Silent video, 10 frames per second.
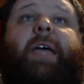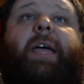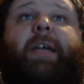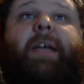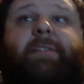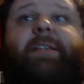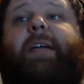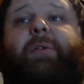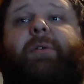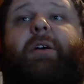and
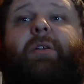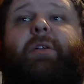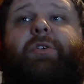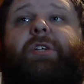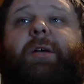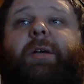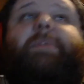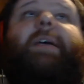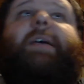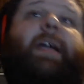take out the other ships
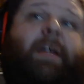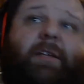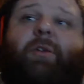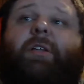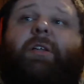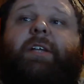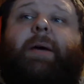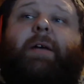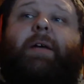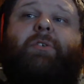and kill the next
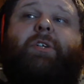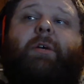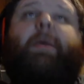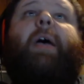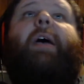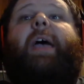battleship